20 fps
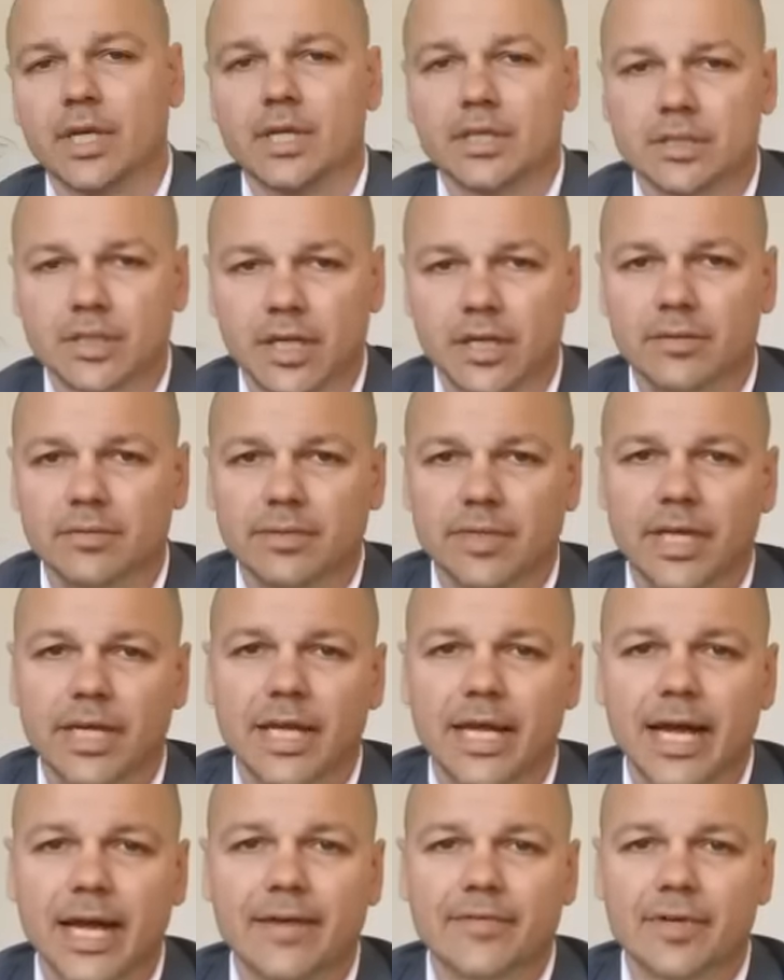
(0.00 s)
So there you
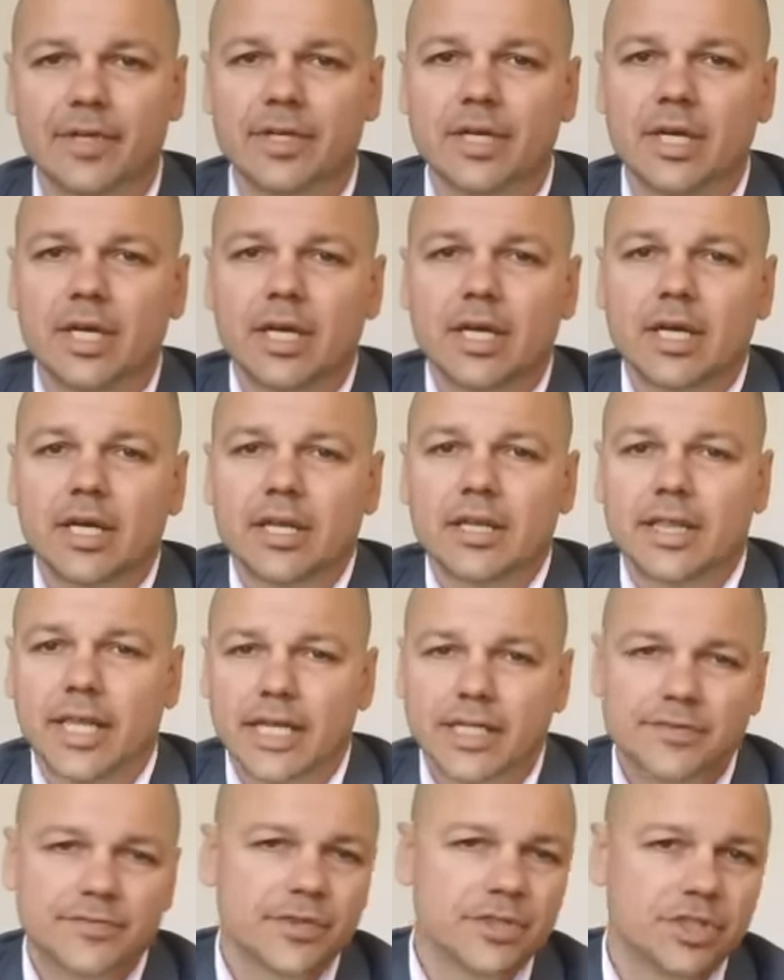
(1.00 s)
have it.
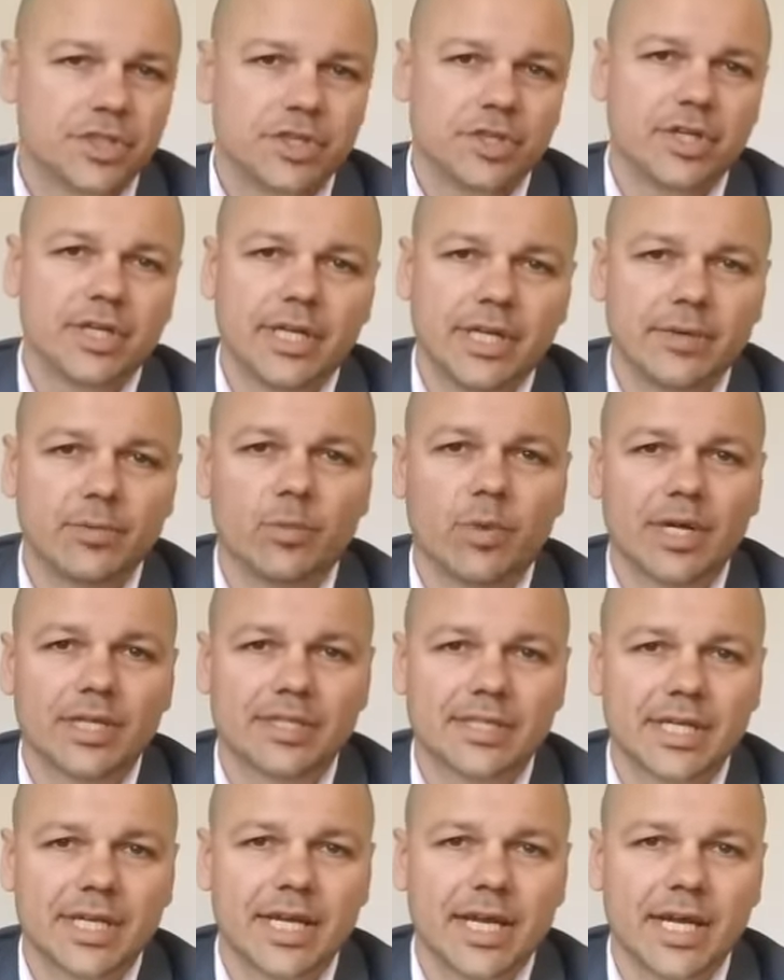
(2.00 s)
Thanks for tuning in
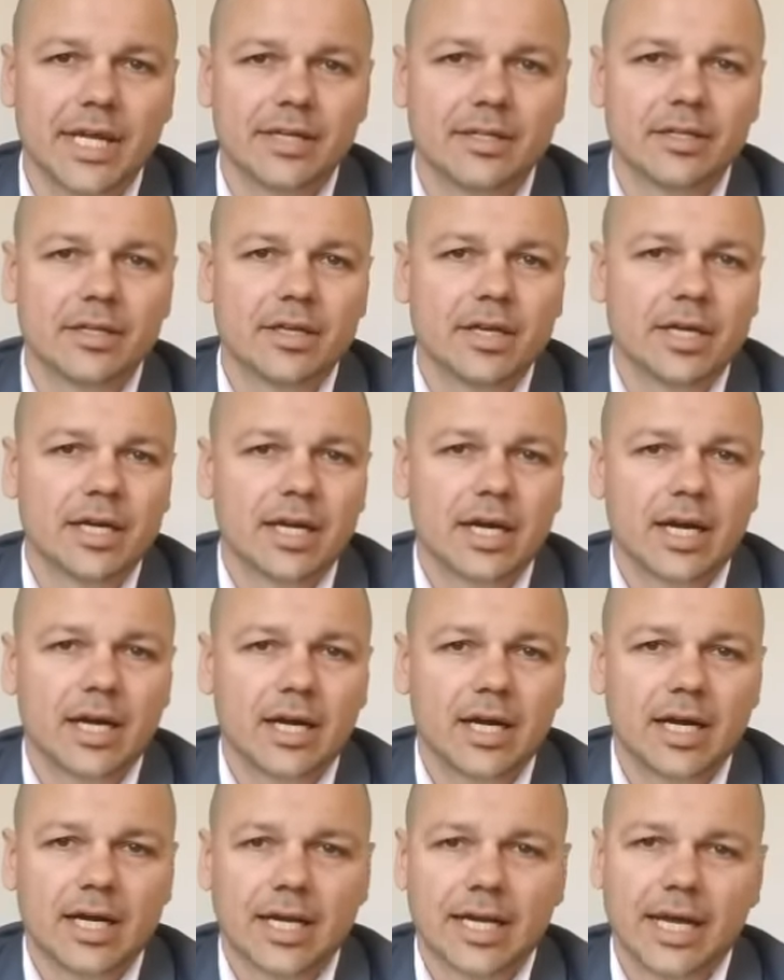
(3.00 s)
once again.
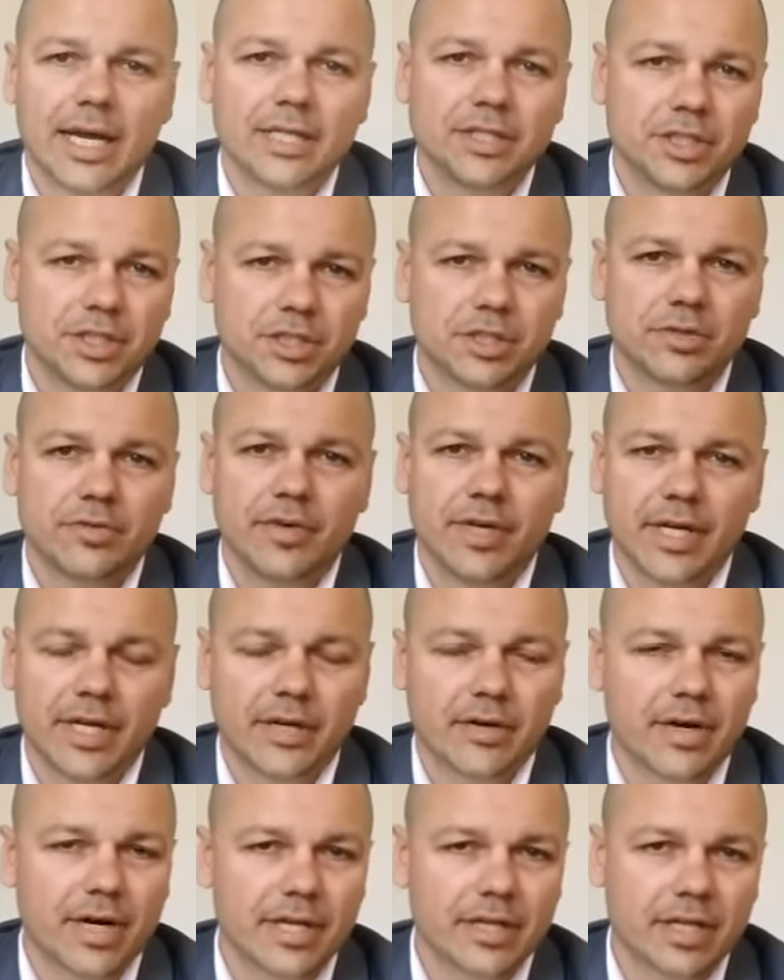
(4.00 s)
Again, just to
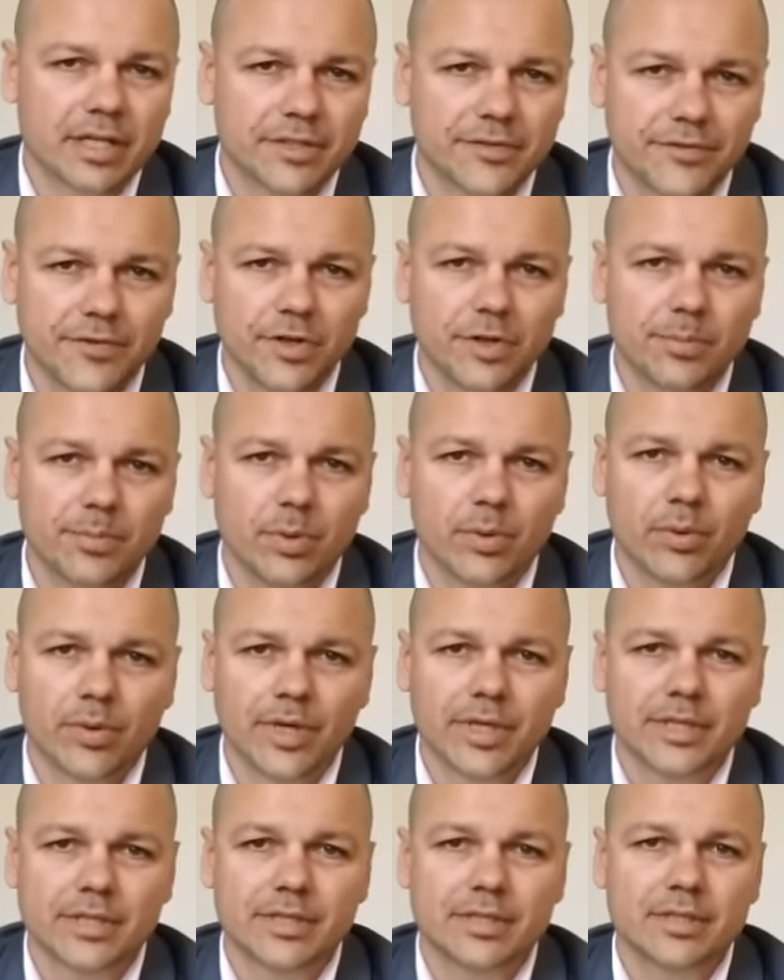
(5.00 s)
reiterate those few
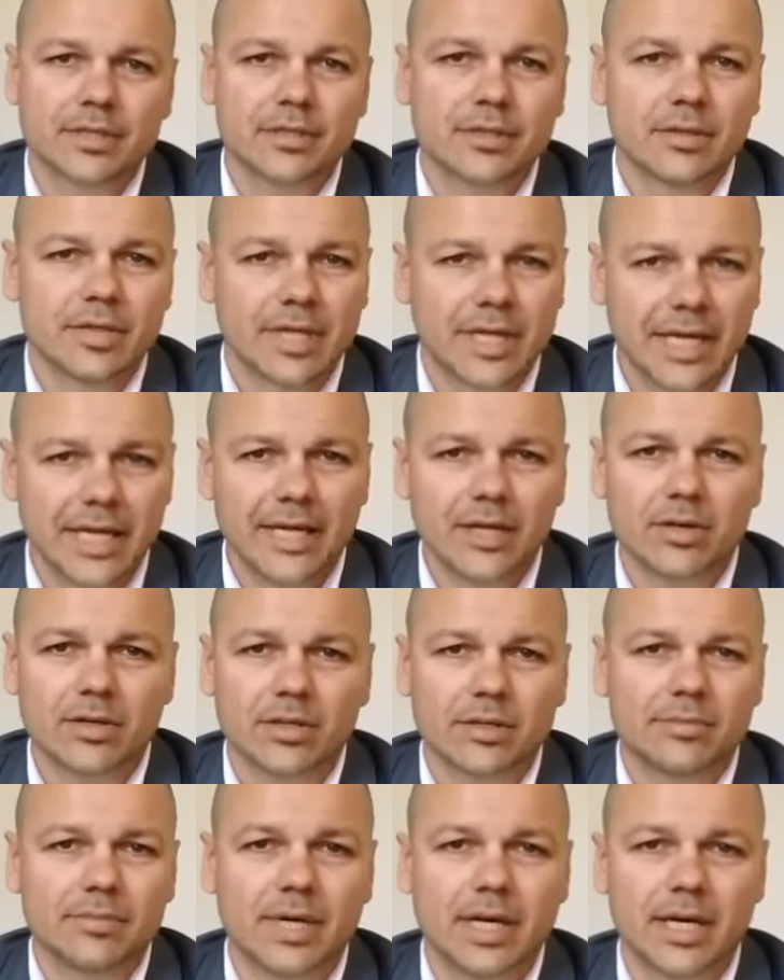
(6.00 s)
points, getting on
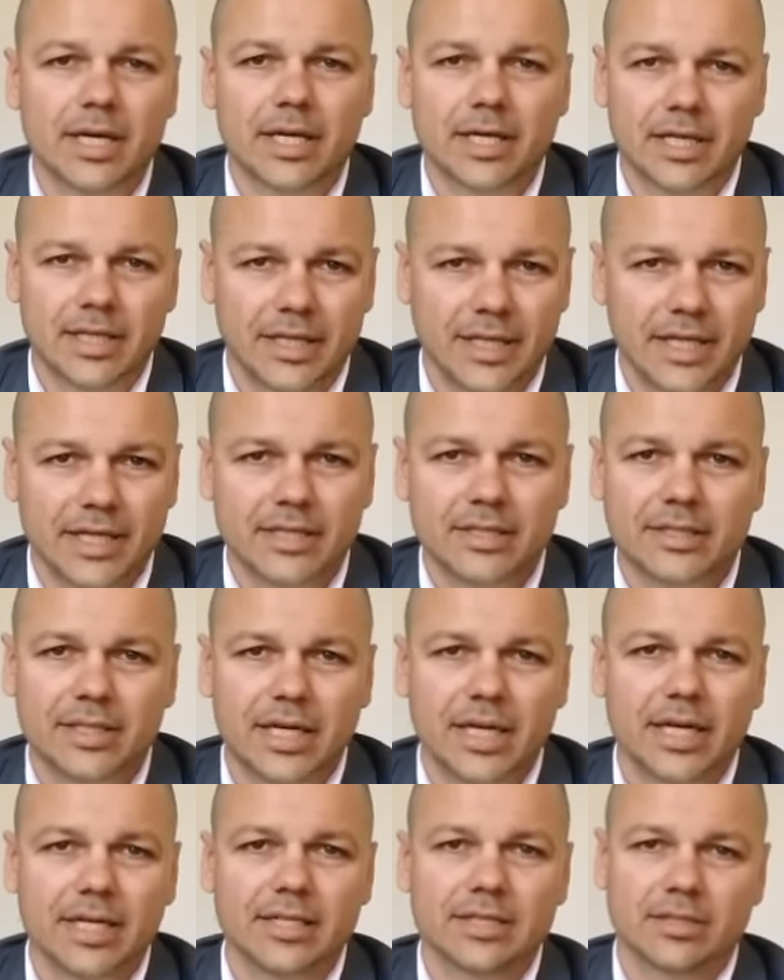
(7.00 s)
the market these
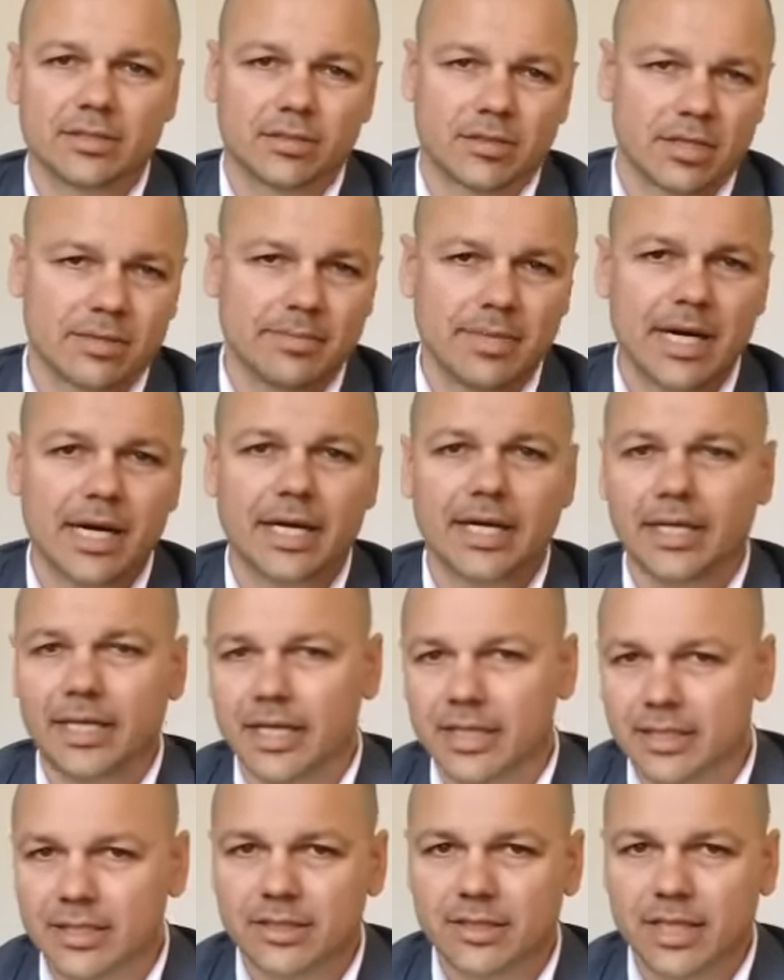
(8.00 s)
days, the market
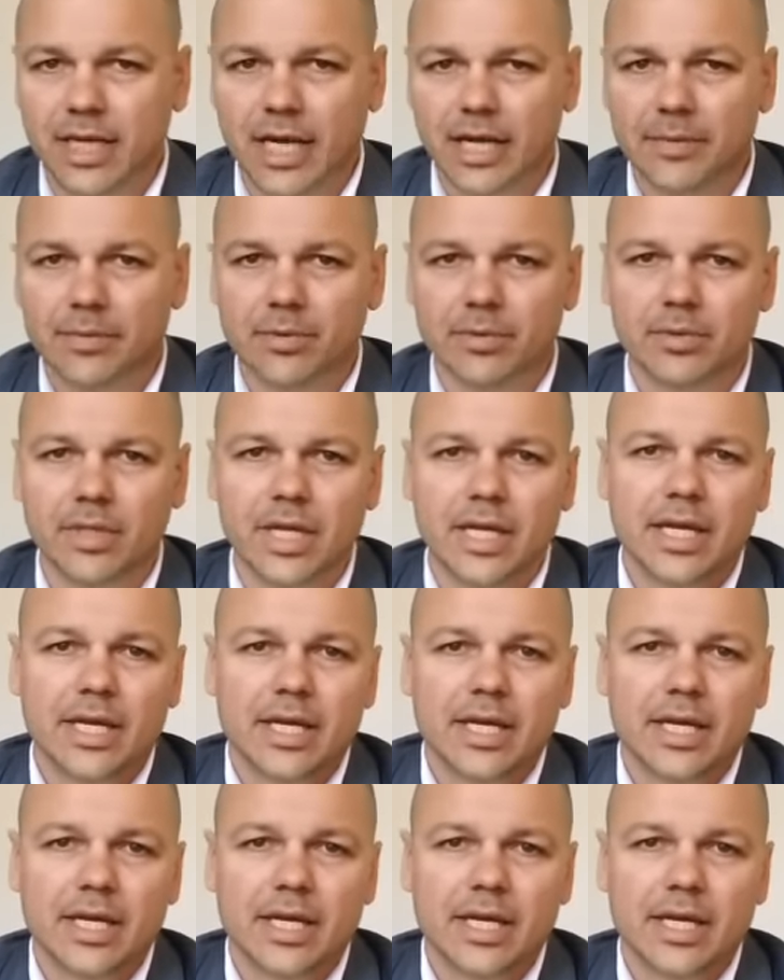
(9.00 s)
is stable.